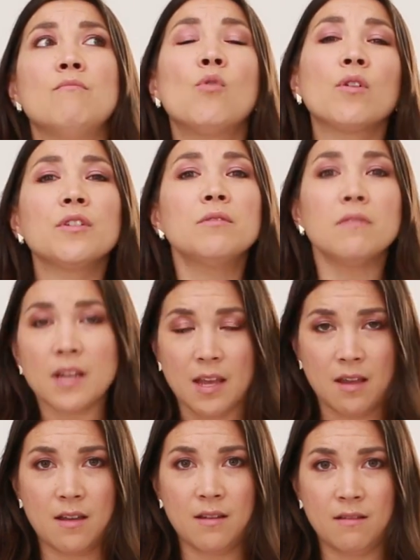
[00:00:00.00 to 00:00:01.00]
more
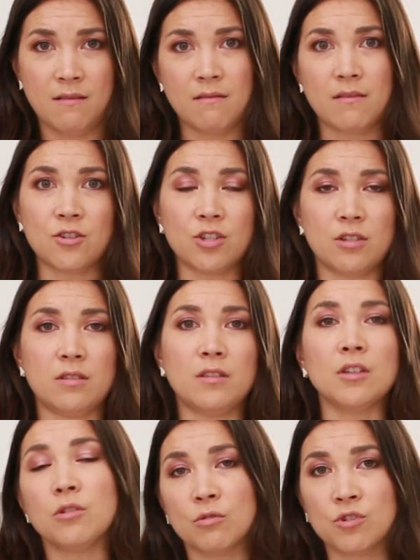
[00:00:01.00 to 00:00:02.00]
unique than just
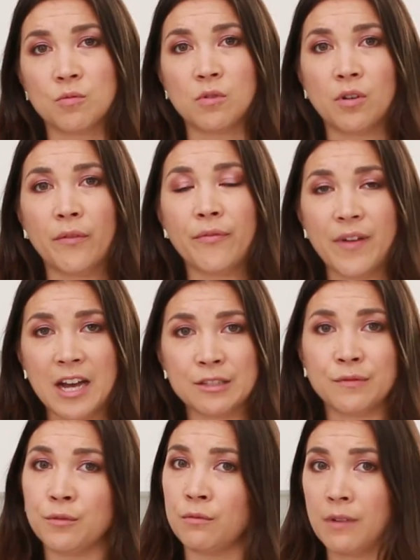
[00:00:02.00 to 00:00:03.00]
the usual
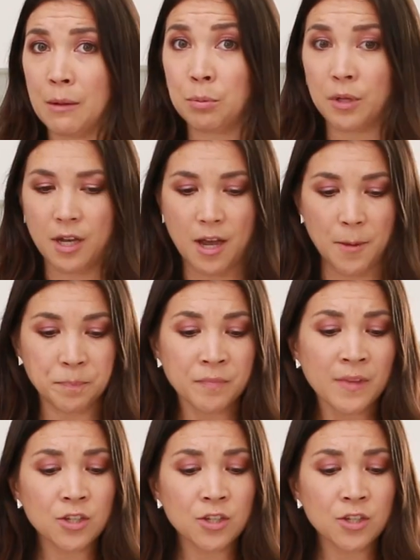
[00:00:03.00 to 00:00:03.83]
fast food replica.